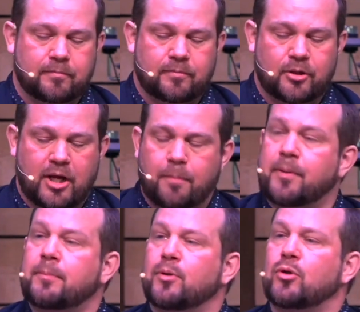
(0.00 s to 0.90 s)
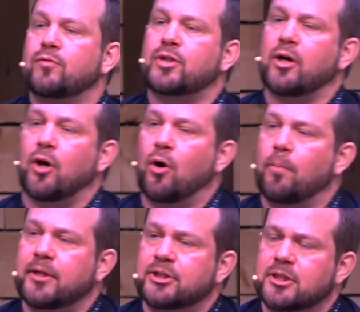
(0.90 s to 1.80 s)
They're not people who have done a whole
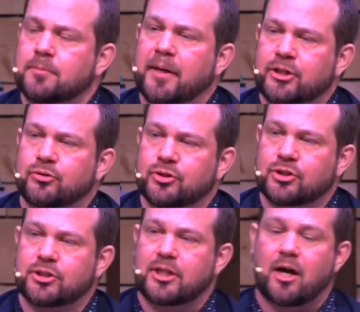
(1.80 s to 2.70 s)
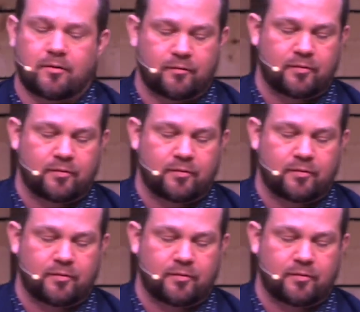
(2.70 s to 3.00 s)
bunch of special stuff,